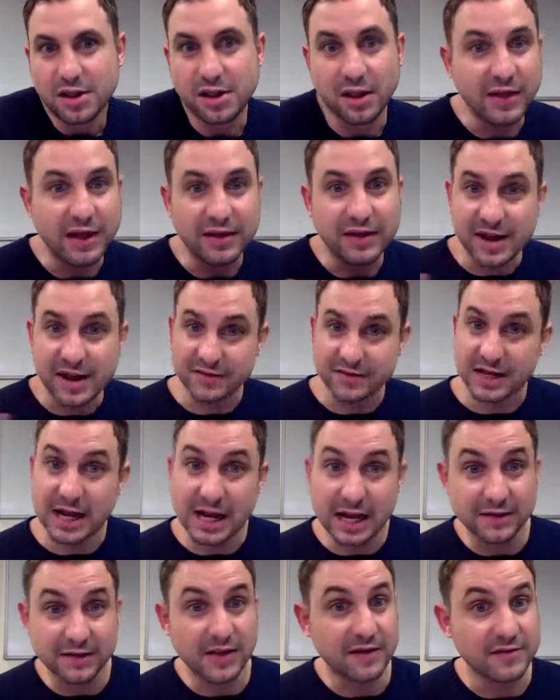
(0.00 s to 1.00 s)
So they've never
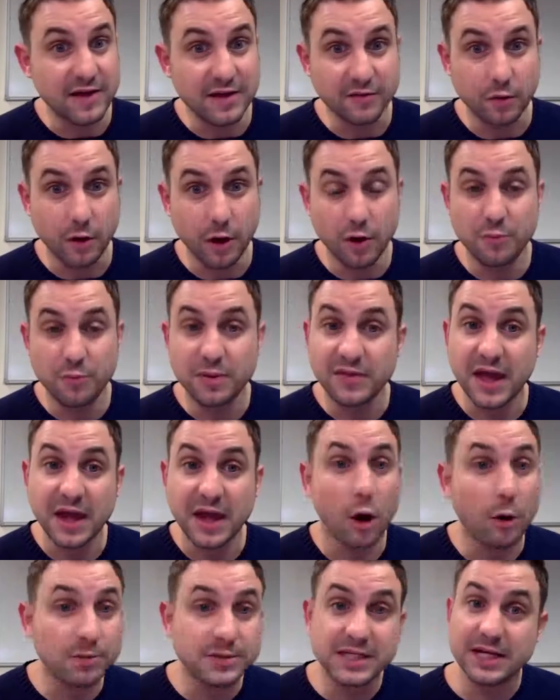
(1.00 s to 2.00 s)
clicked, they've never opened, they
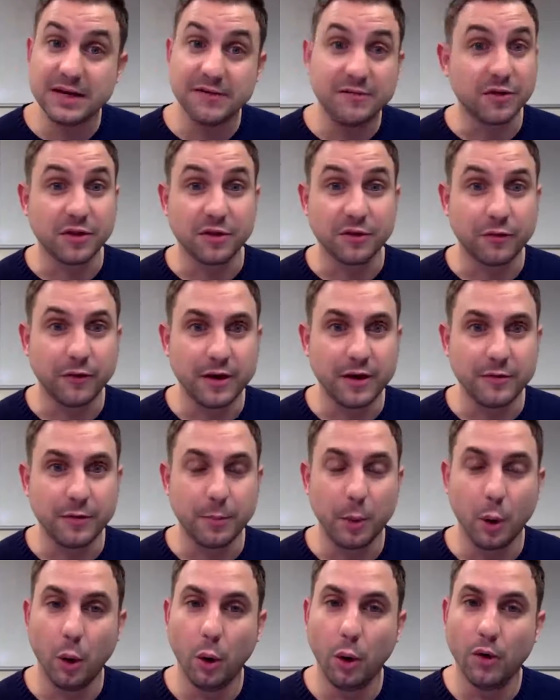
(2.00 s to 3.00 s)
opted in for the free
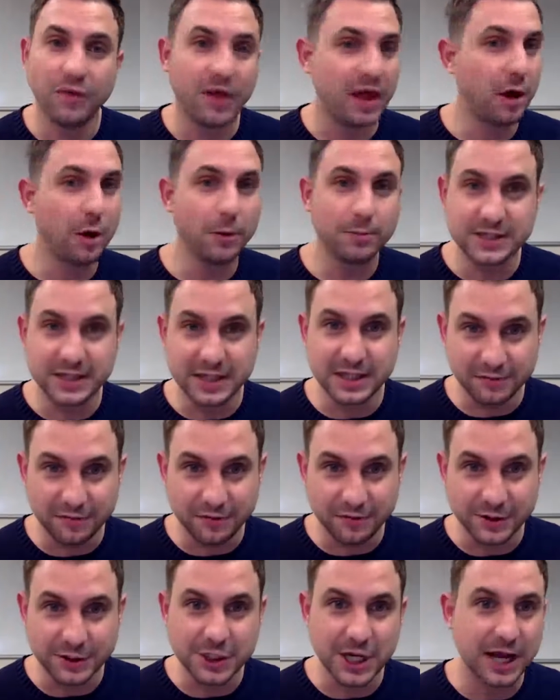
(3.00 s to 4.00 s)
report, they opted in
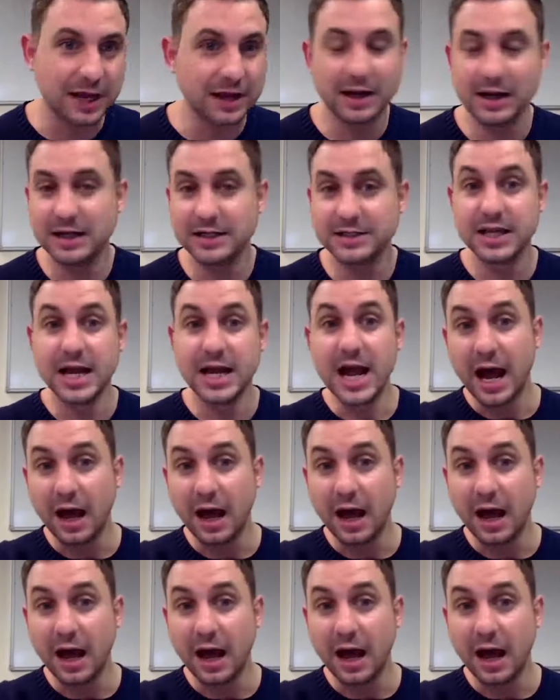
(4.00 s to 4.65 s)
for the checklist,